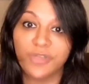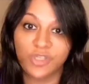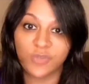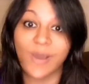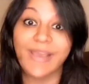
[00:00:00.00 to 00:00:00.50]
which
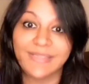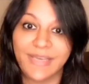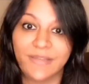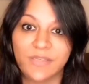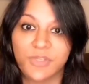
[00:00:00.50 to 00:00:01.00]
is why I
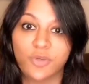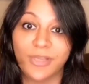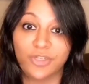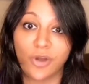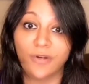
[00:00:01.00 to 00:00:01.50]
say this with so
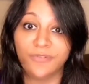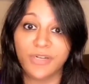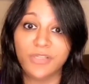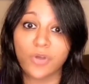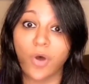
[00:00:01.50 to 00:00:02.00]
much
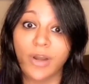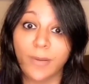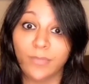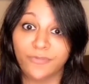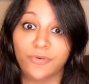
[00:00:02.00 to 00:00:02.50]
confidence. All
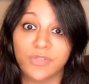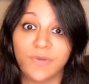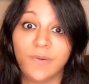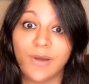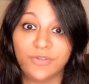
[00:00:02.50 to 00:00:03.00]
number fours
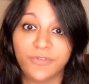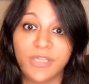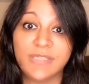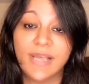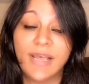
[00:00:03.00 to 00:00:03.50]
will vouch for
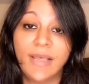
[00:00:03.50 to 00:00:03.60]
this.